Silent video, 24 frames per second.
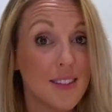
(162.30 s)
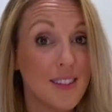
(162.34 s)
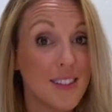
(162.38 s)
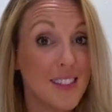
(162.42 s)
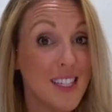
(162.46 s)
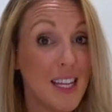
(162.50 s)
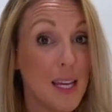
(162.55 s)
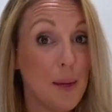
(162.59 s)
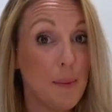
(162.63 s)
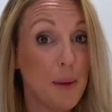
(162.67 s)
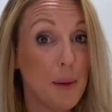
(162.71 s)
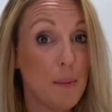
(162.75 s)

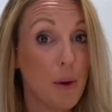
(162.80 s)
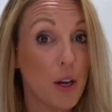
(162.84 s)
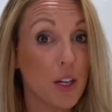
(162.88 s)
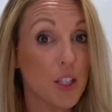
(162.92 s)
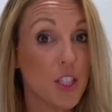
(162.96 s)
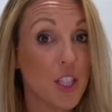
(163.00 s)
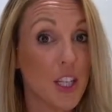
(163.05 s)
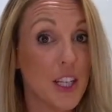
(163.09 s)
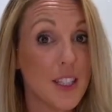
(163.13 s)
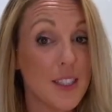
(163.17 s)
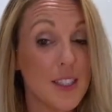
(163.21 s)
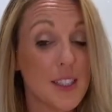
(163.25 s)
TP
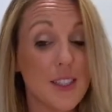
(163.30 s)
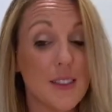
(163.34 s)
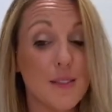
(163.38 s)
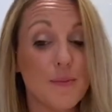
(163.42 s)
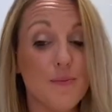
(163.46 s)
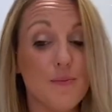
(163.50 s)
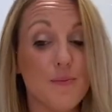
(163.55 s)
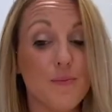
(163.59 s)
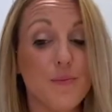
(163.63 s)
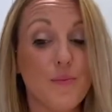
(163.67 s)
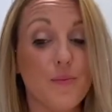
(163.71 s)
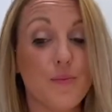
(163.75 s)
brushes,
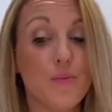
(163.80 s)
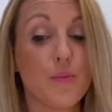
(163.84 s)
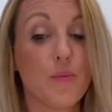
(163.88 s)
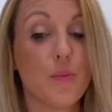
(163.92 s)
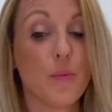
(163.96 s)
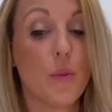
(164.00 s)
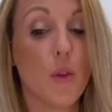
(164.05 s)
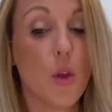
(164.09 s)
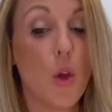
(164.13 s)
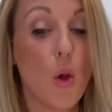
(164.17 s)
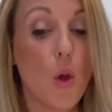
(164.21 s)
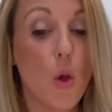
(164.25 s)

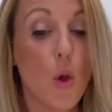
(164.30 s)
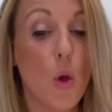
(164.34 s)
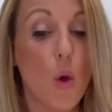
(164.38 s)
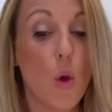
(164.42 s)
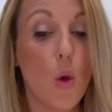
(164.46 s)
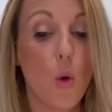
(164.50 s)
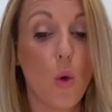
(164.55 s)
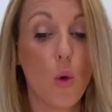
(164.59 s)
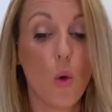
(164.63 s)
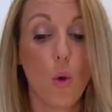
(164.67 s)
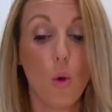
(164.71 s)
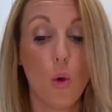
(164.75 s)

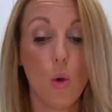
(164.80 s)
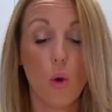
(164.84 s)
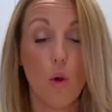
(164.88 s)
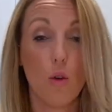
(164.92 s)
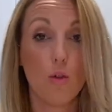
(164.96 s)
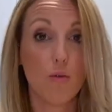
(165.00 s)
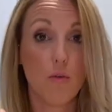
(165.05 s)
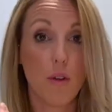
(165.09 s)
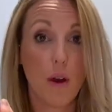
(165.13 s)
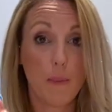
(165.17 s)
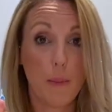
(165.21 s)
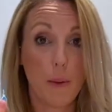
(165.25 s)
or
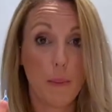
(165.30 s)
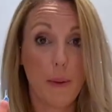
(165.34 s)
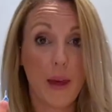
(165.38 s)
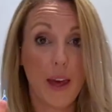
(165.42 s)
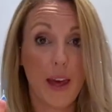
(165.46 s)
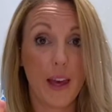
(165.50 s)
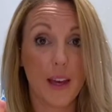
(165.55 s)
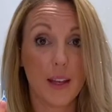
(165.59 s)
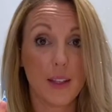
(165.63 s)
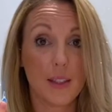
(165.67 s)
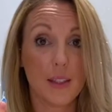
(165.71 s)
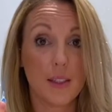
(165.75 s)
rubber
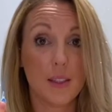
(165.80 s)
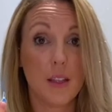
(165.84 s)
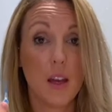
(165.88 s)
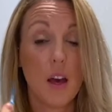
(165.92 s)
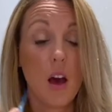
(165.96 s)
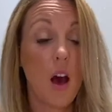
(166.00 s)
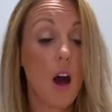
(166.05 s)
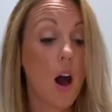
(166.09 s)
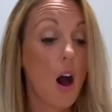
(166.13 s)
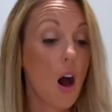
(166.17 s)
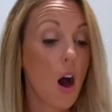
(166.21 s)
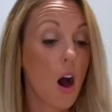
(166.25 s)
picks.
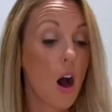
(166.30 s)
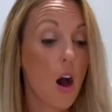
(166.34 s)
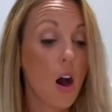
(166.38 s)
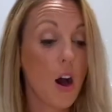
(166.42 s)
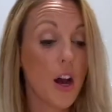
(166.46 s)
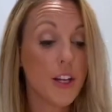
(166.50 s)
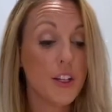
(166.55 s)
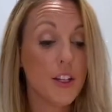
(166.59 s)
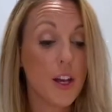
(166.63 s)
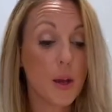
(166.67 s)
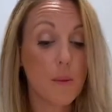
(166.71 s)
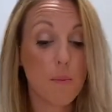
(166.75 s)
I
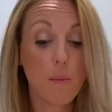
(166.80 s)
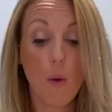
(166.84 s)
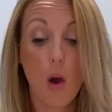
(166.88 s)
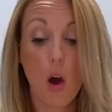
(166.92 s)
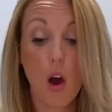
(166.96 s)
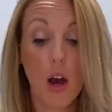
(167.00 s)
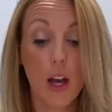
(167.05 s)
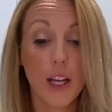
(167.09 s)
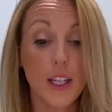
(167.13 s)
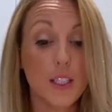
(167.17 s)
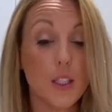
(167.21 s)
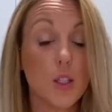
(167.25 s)
don't
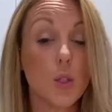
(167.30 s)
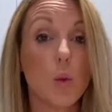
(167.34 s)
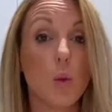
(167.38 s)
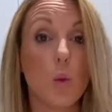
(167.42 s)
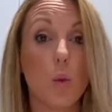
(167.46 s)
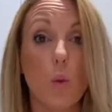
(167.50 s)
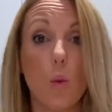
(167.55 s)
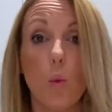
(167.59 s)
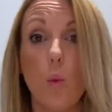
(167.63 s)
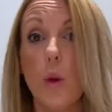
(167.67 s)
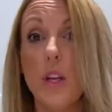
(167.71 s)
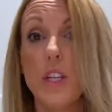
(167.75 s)
mind
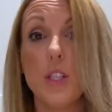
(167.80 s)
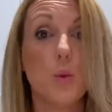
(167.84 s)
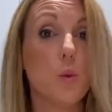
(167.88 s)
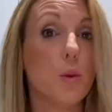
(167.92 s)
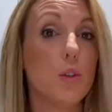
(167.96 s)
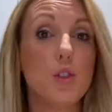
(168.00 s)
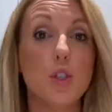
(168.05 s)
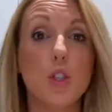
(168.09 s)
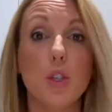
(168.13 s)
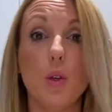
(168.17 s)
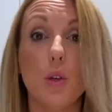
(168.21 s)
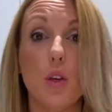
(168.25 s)
which
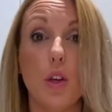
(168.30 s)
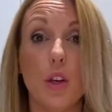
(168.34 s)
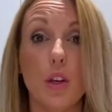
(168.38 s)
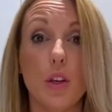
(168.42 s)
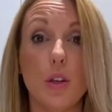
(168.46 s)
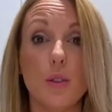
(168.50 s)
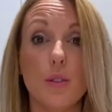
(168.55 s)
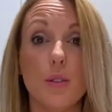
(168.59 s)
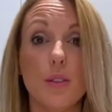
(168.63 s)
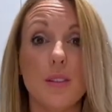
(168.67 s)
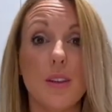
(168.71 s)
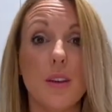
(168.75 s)
ones you
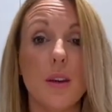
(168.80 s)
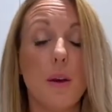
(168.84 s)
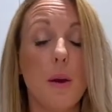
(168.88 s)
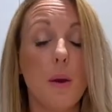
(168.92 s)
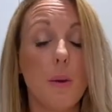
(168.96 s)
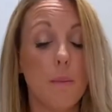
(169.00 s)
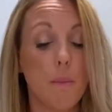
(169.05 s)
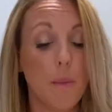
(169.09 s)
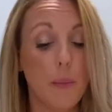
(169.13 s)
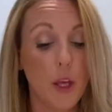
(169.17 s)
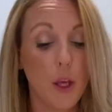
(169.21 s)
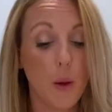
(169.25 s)
use,
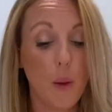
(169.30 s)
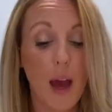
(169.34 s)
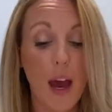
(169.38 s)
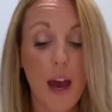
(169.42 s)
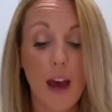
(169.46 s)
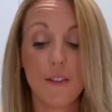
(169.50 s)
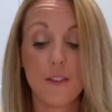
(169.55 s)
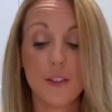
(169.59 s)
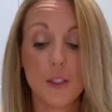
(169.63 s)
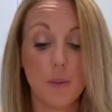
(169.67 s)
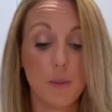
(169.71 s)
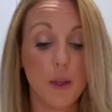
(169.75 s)
but you
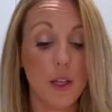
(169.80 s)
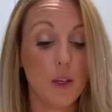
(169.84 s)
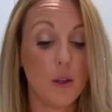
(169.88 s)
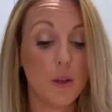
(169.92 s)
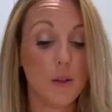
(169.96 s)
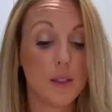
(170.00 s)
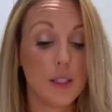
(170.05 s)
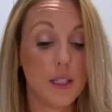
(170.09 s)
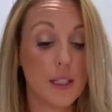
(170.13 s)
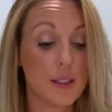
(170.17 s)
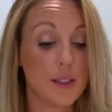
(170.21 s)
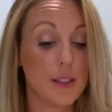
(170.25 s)
have to be
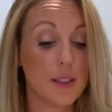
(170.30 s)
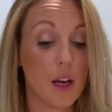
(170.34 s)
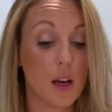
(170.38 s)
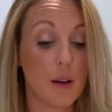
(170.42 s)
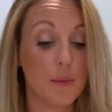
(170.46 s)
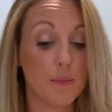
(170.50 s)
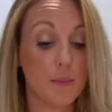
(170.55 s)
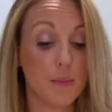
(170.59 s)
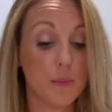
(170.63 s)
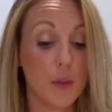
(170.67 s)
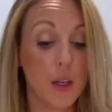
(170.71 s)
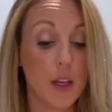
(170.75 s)
using
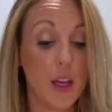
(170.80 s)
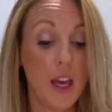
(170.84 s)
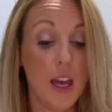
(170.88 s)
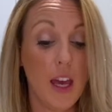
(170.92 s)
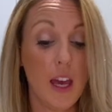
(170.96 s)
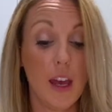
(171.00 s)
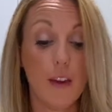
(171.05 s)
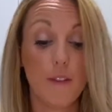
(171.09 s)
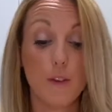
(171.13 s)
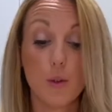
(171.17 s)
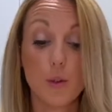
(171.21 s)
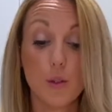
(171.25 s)
some.
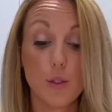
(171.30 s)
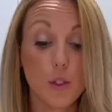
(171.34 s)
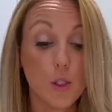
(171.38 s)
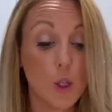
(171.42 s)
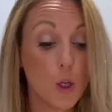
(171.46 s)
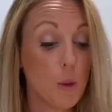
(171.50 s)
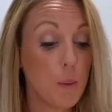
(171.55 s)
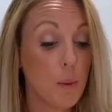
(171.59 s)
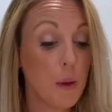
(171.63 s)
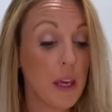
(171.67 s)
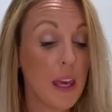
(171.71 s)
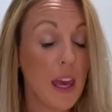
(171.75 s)
If you're
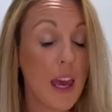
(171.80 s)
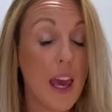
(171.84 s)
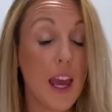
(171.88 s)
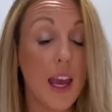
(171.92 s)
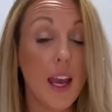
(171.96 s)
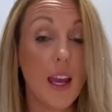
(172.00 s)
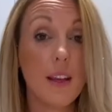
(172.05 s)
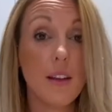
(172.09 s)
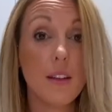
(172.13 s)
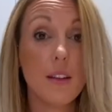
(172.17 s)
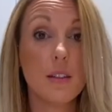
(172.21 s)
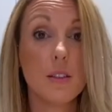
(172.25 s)
super
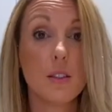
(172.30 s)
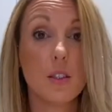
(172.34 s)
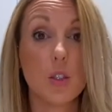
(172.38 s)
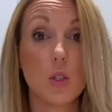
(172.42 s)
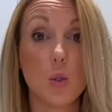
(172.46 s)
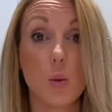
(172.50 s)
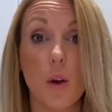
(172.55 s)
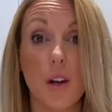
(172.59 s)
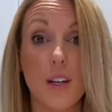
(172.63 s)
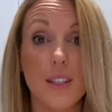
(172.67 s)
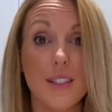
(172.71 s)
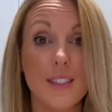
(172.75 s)
keen,
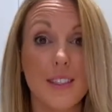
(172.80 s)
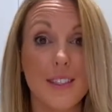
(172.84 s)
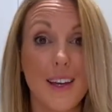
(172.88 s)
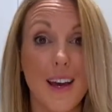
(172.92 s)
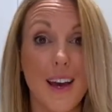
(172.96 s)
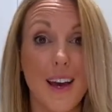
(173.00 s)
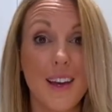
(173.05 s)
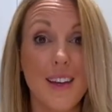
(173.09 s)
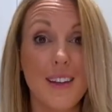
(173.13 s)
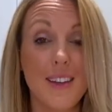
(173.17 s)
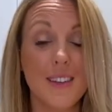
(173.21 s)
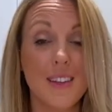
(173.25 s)
twice a
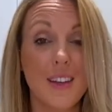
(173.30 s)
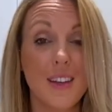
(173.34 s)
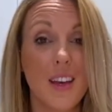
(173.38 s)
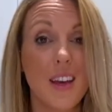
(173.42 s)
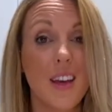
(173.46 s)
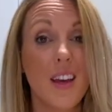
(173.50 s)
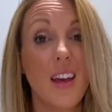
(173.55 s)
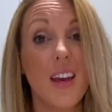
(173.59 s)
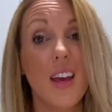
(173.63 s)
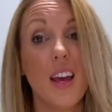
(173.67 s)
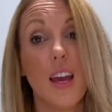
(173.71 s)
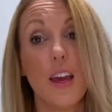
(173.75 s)
day.
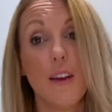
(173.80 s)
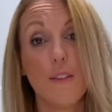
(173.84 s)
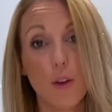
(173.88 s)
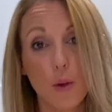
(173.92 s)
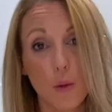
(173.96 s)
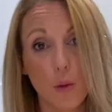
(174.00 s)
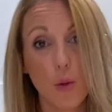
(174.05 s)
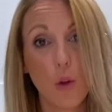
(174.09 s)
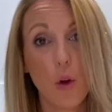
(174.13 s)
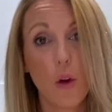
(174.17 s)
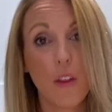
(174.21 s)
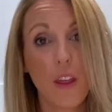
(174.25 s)
If you're
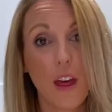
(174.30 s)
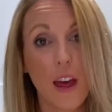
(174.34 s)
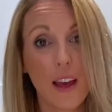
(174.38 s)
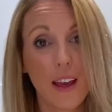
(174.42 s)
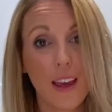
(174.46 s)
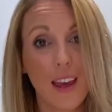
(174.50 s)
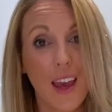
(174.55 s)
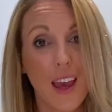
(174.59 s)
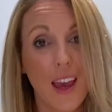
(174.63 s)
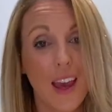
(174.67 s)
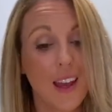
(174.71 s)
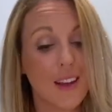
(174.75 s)
not that
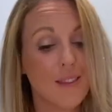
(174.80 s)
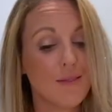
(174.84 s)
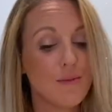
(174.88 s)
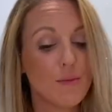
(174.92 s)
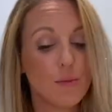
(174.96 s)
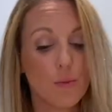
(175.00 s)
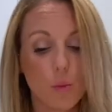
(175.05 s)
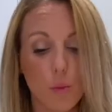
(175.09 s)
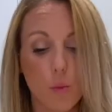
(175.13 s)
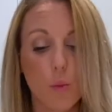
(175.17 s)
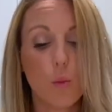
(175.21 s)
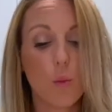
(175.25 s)
keen,
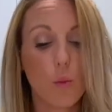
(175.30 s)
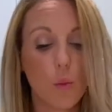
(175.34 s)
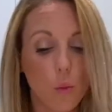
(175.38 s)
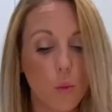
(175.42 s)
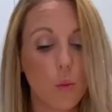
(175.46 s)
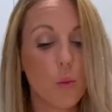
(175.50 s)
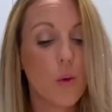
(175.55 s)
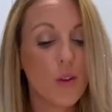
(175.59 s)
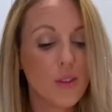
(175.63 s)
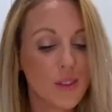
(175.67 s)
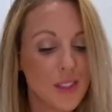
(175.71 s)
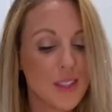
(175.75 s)

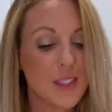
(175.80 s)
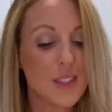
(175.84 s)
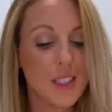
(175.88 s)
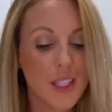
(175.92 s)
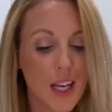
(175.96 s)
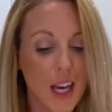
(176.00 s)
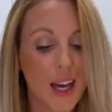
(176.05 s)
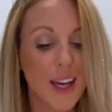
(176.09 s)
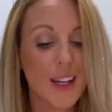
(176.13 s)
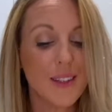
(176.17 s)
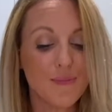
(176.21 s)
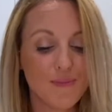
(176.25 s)
once a
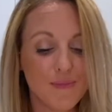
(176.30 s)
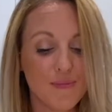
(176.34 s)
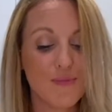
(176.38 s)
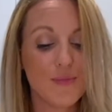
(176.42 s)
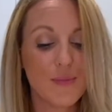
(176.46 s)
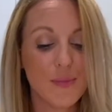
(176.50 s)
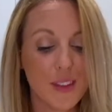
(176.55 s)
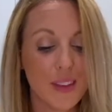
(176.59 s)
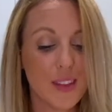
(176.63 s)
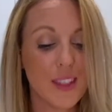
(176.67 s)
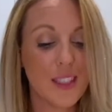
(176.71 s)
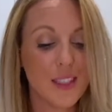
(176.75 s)
day,
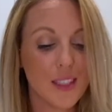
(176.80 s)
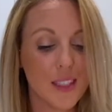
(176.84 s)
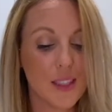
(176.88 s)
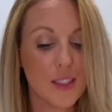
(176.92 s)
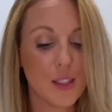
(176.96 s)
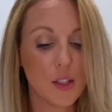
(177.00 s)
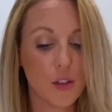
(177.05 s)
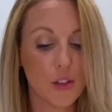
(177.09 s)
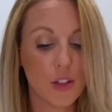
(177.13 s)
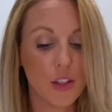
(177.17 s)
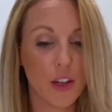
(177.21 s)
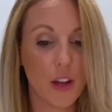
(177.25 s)
this is
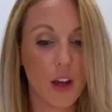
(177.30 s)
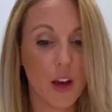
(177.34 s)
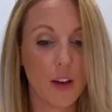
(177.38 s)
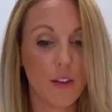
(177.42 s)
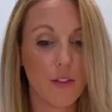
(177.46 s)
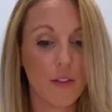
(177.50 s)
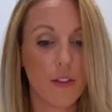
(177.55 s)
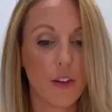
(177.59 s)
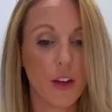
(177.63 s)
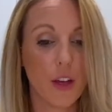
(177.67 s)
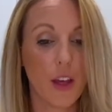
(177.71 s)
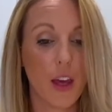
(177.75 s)
good enough,
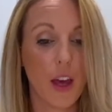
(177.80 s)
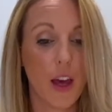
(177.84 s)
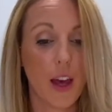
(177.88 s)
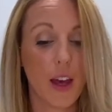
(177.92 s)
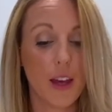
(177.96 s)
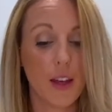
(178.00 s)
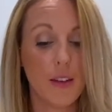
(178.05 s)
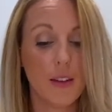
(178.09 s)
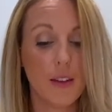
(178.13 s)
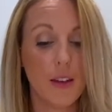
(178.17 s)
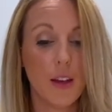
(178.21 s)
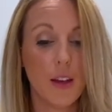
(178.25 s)
okay?